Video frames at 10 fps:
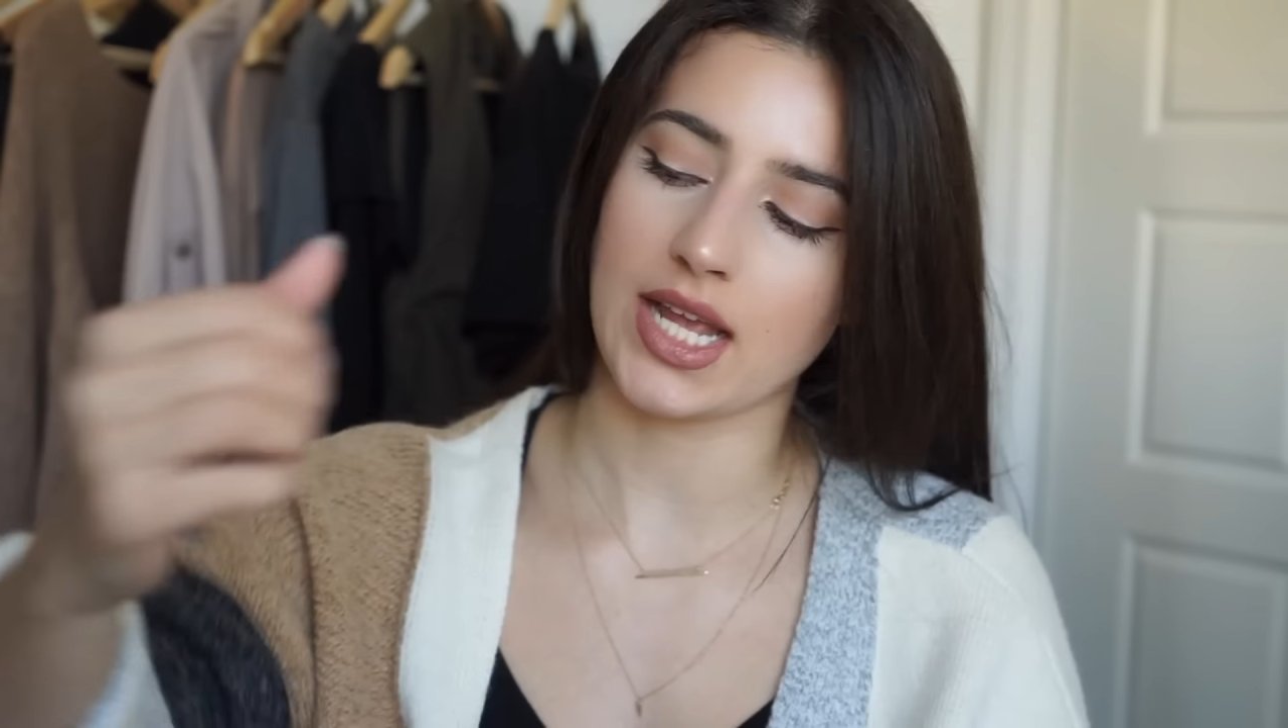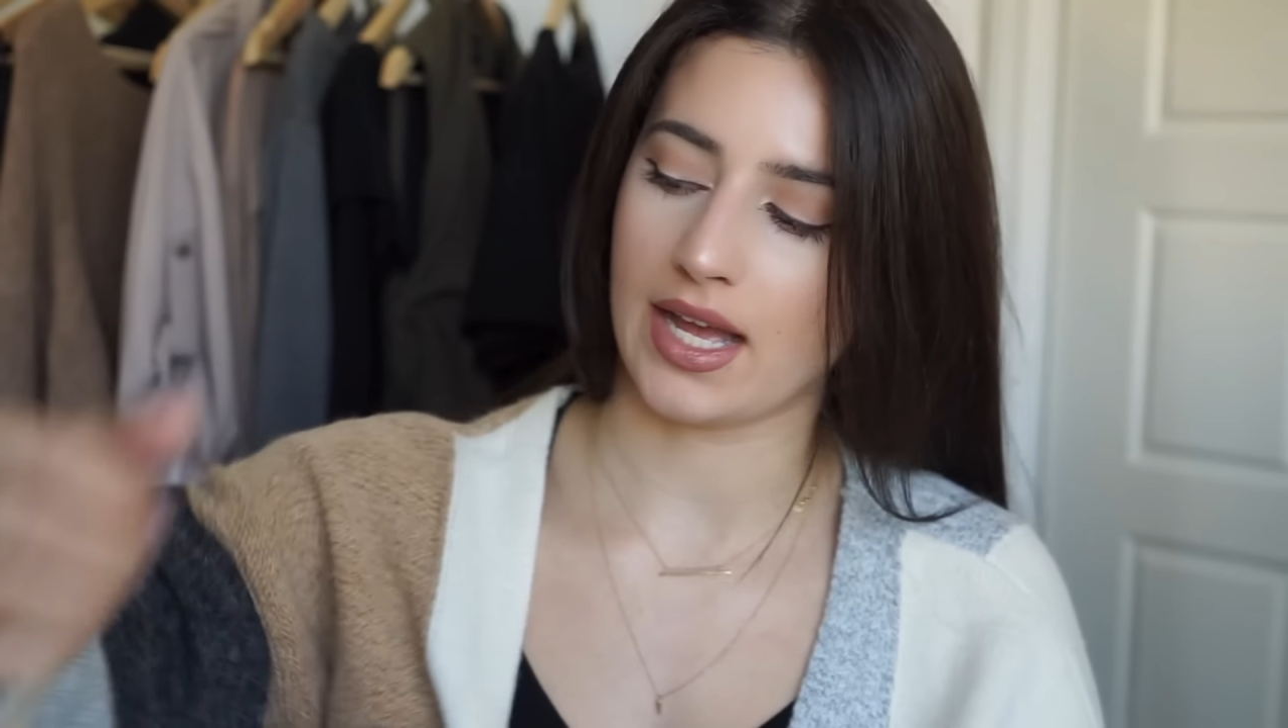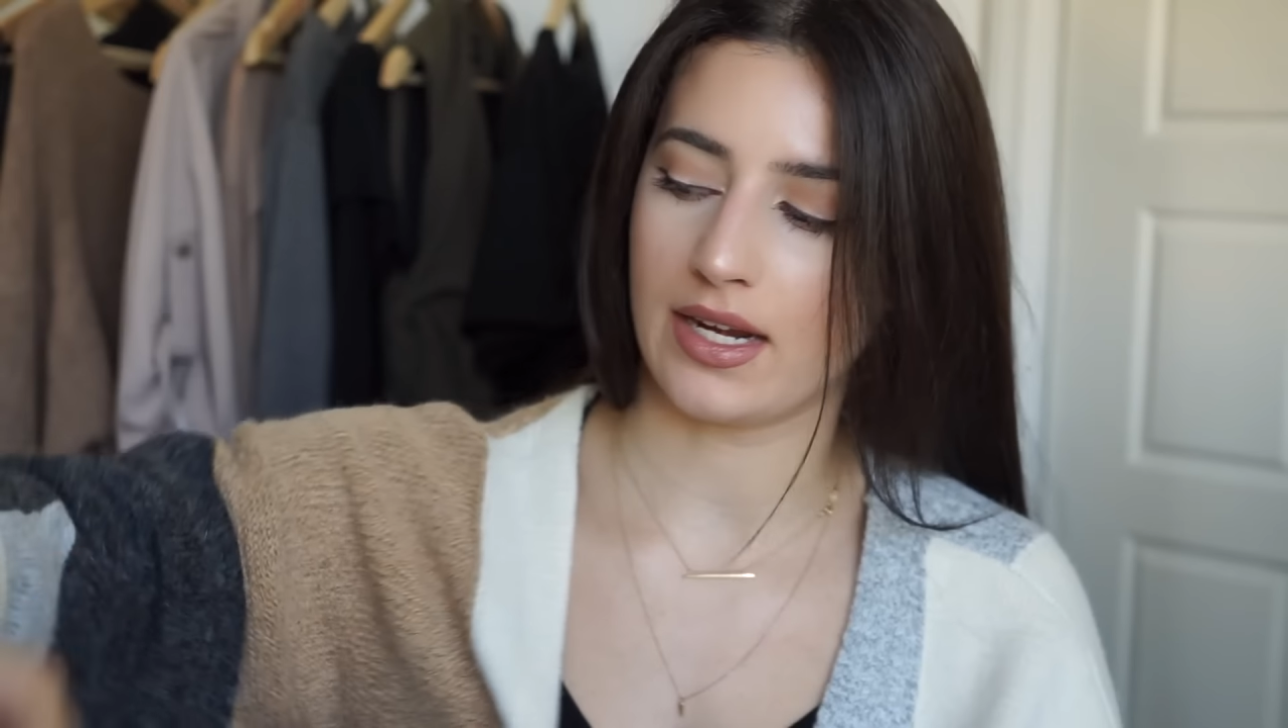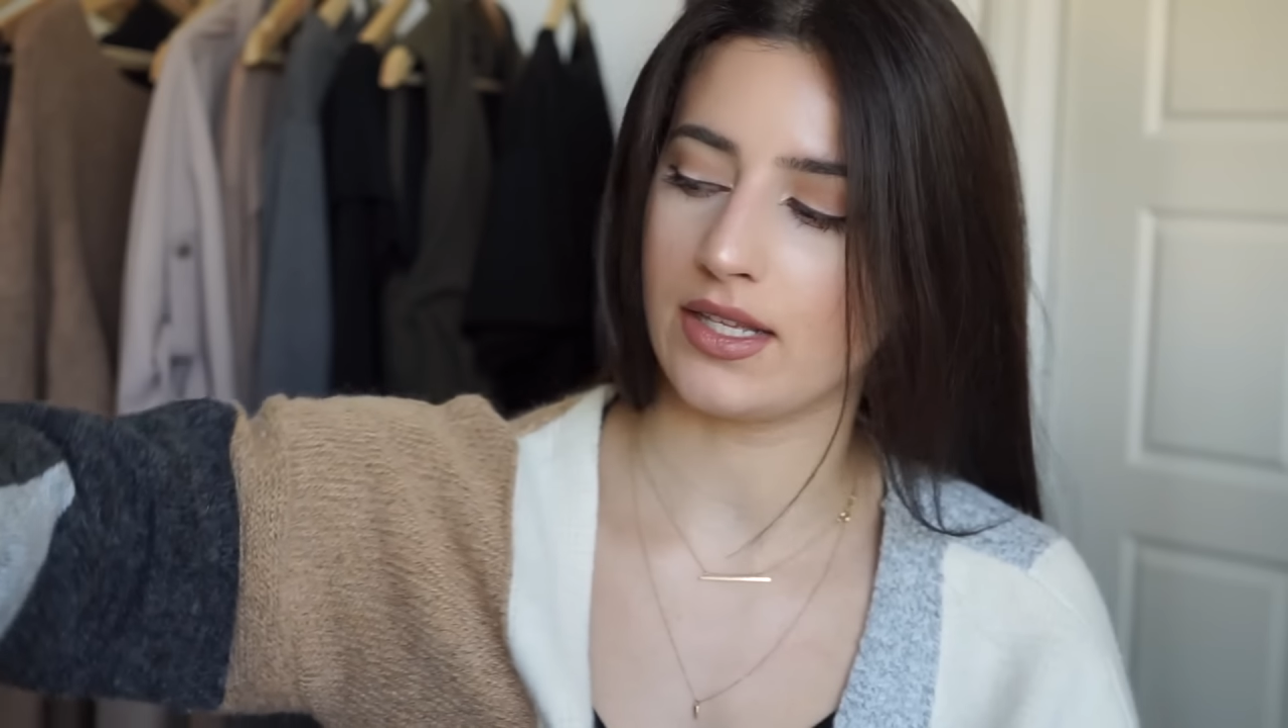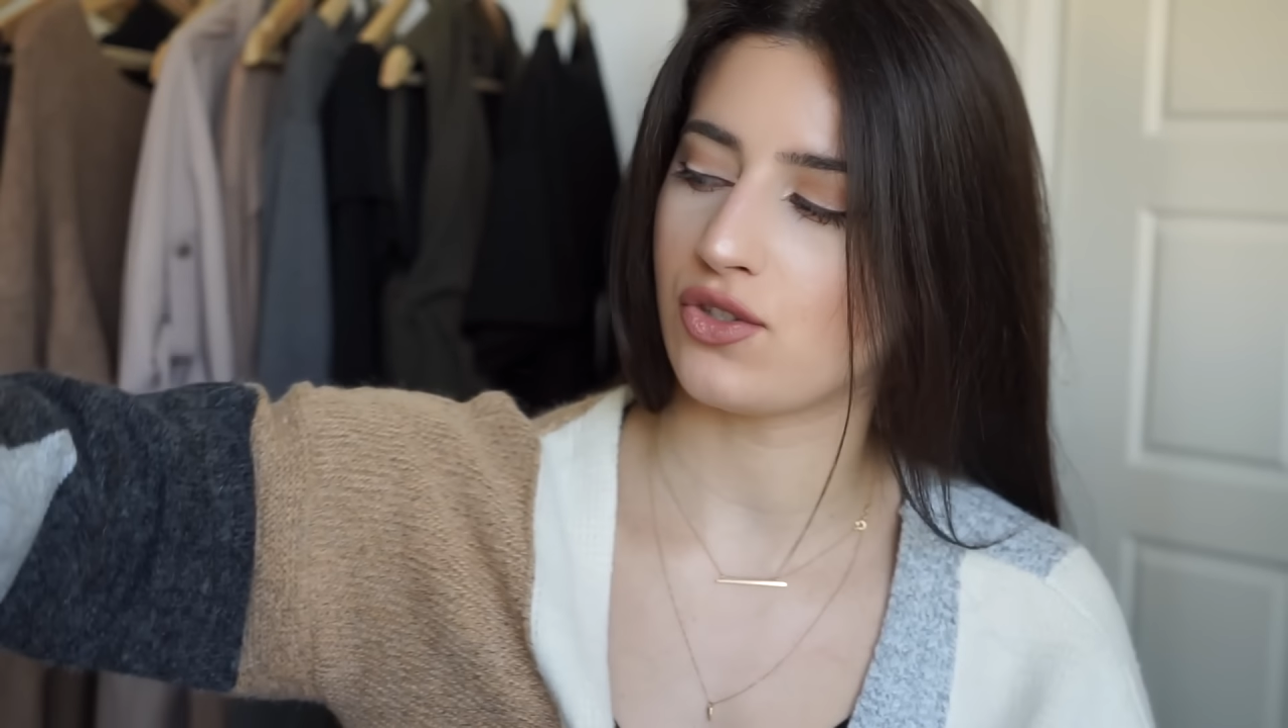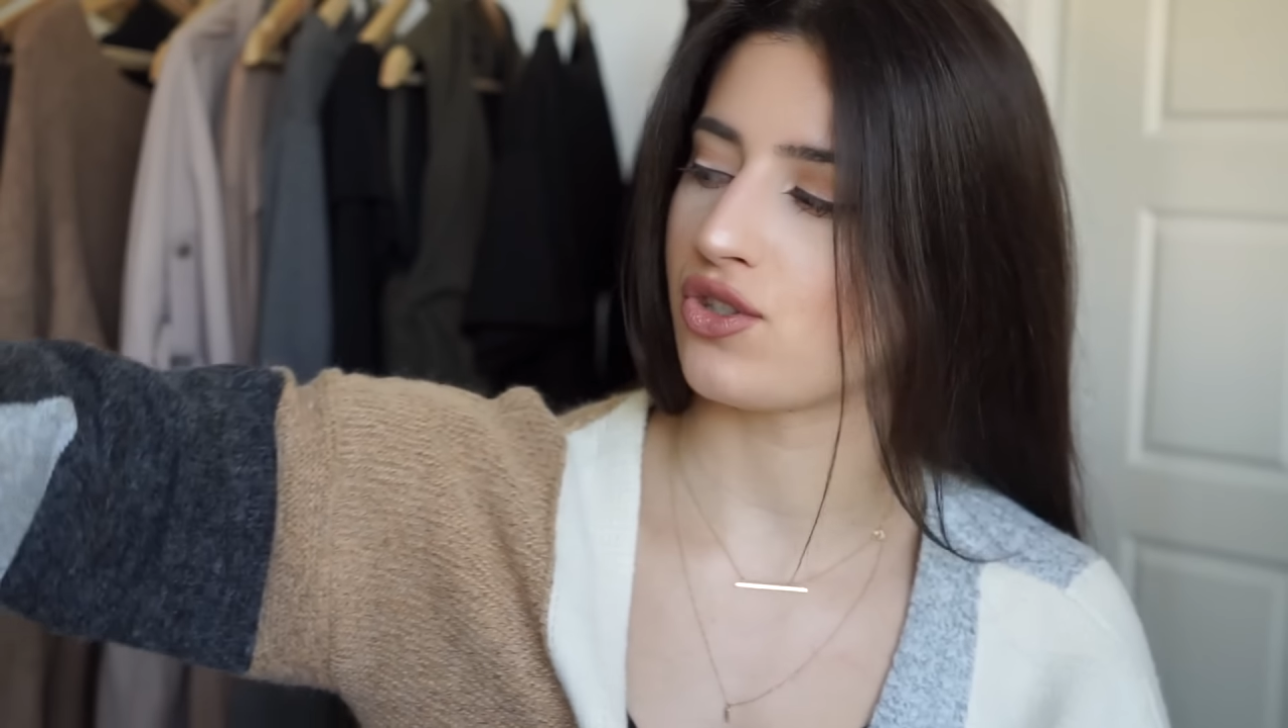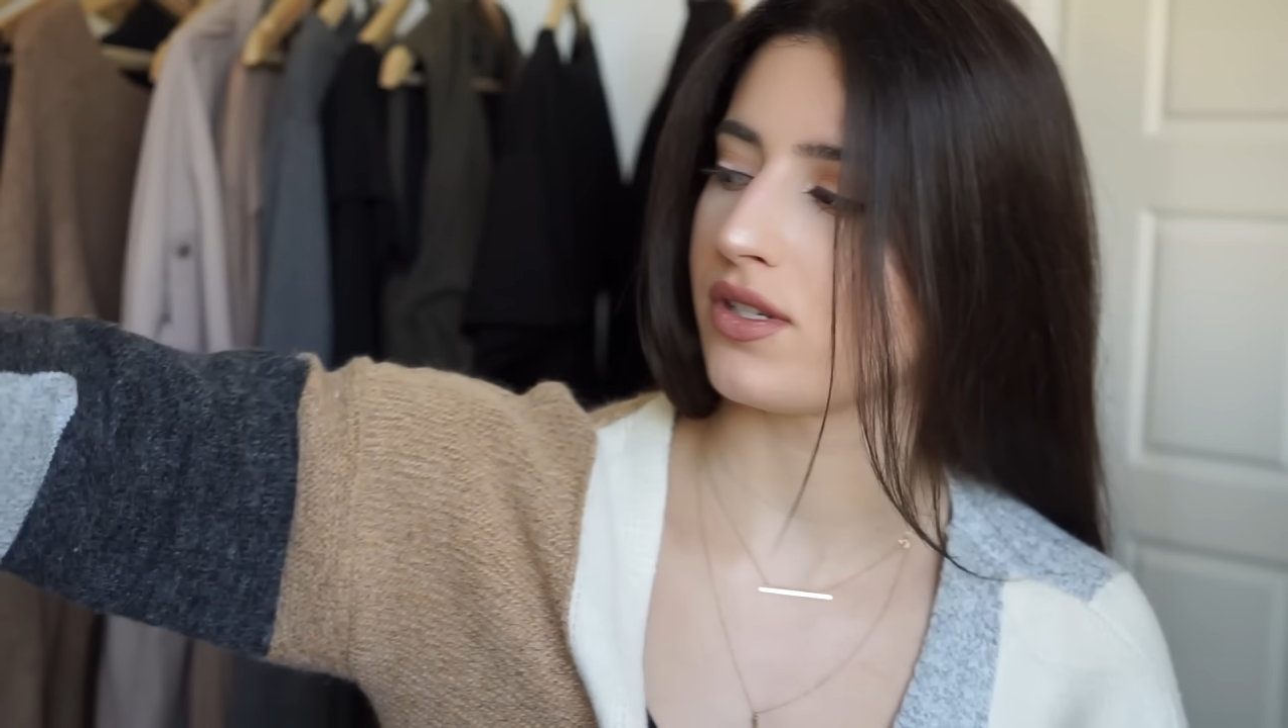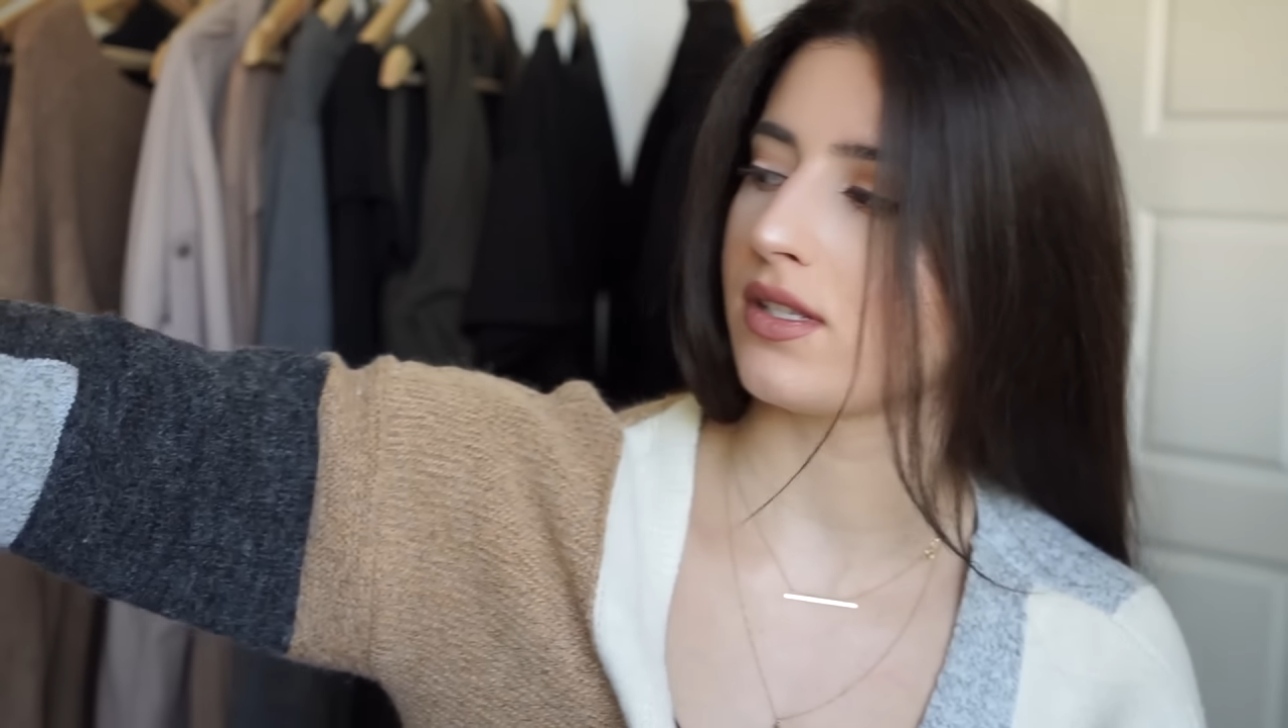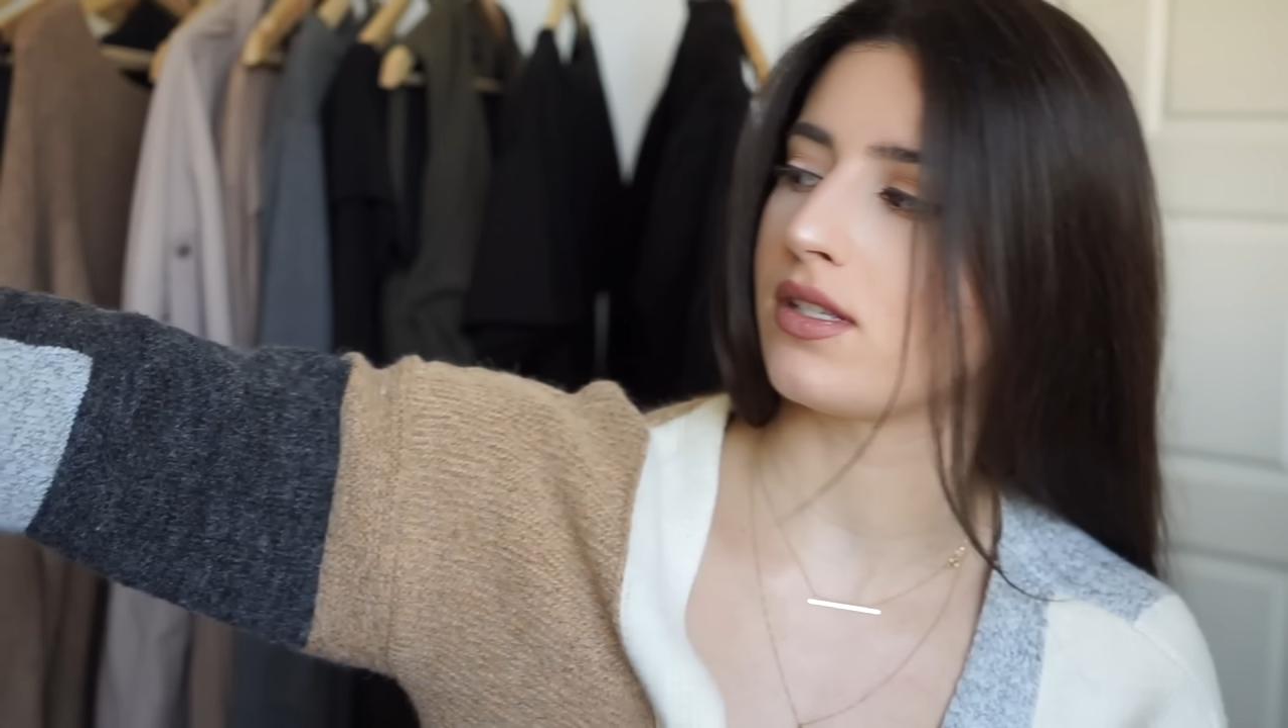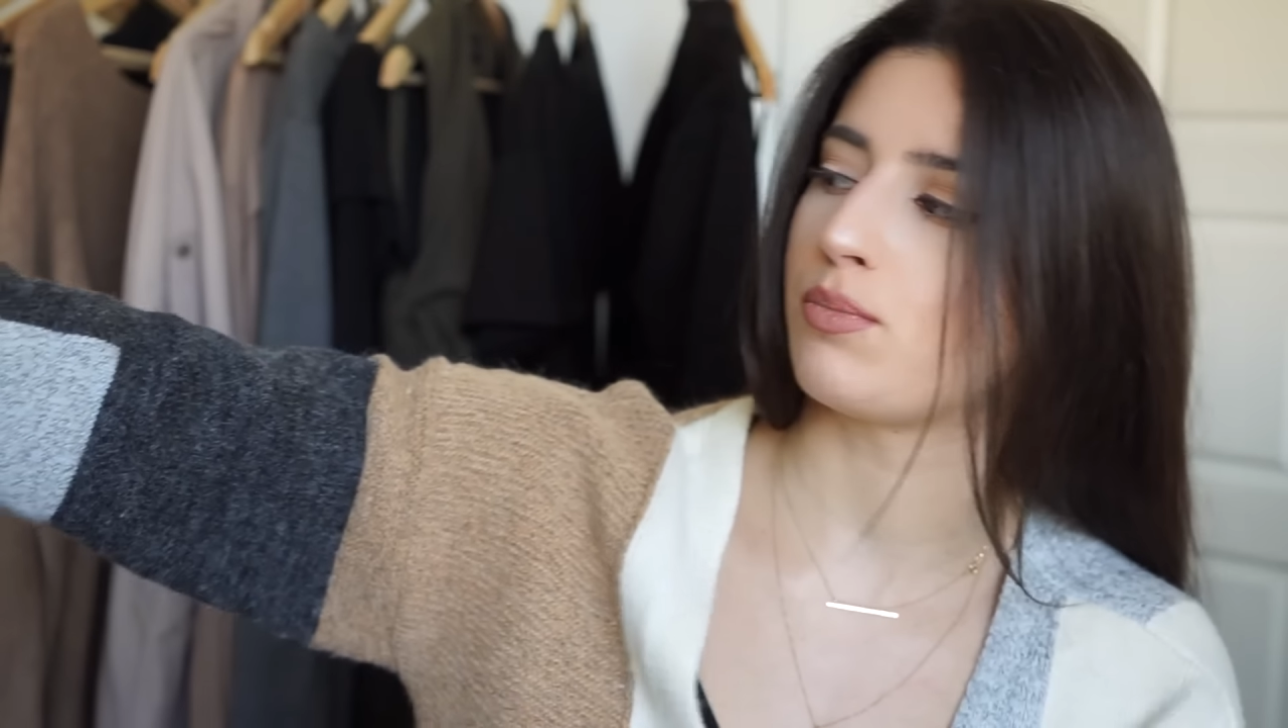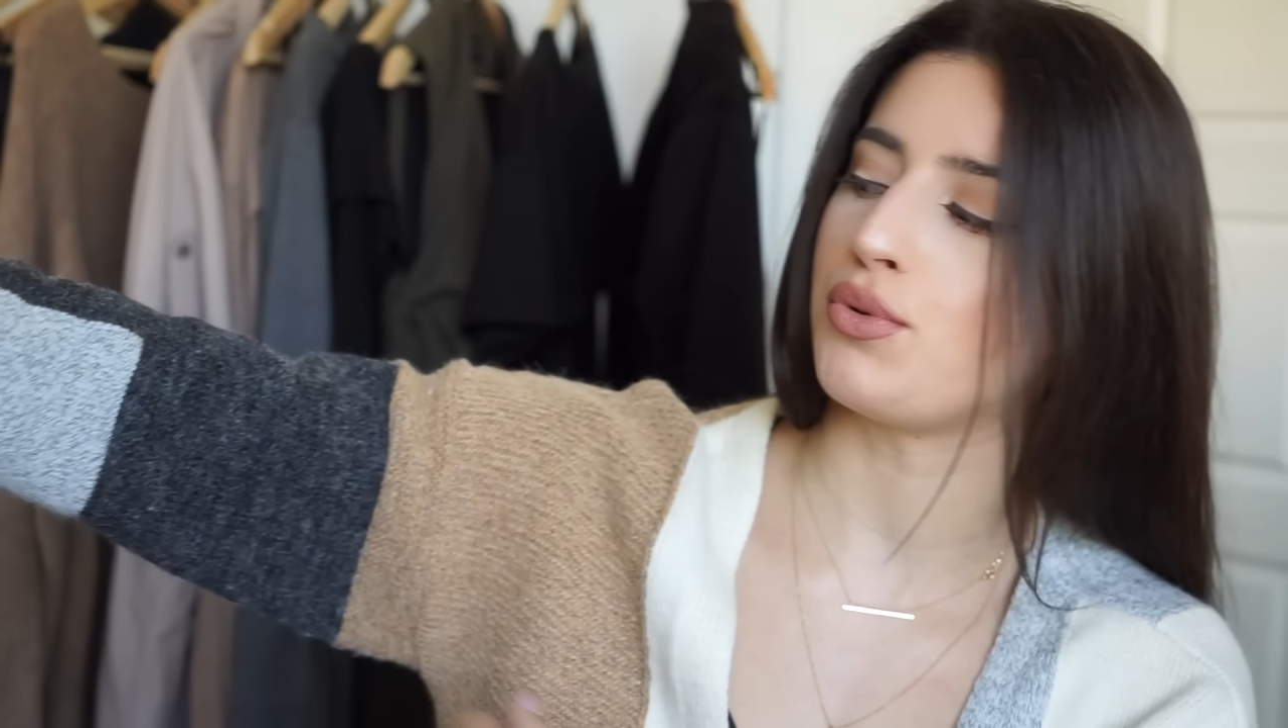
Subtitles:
and it's just this